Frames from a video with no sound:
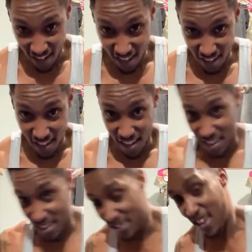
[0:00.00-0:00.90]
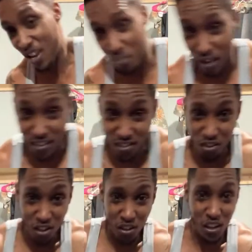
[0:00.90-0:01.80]
You gotta embrace the
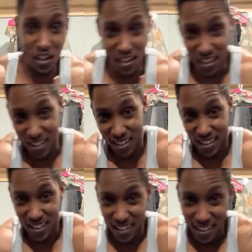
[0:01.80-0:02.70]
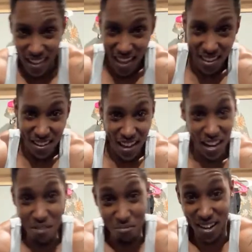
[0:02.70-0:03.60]
struggle, y'all. You gotta
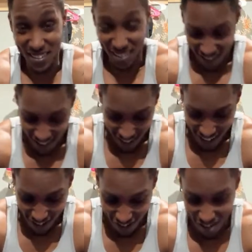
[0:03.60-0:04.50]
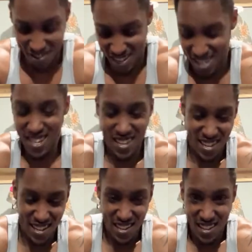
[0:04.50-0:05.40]
embrace the struggle, ain't no joke.
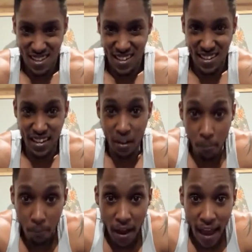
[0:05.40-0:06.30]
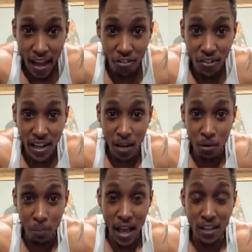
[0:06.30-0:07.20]
I got a fight coming
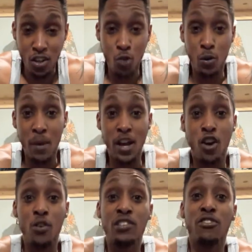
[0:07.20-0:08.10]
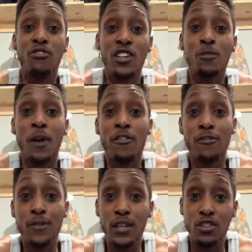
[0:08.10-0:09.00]
up in October. My goal is to fix my
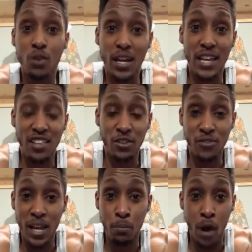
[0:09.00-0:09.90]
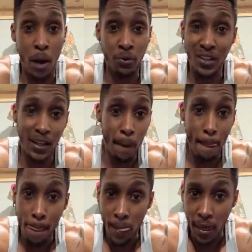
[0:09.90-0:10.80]
foot so I can actually fight properly.
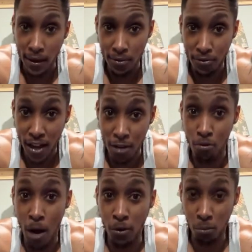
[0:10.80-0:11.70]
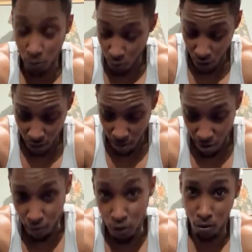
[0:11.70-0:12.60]
I couldn't fight properly before because my
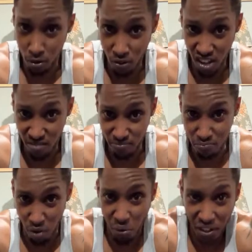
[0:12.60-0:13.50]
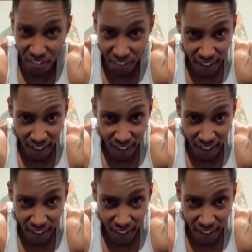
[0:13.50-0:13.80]
foot was fucking broken.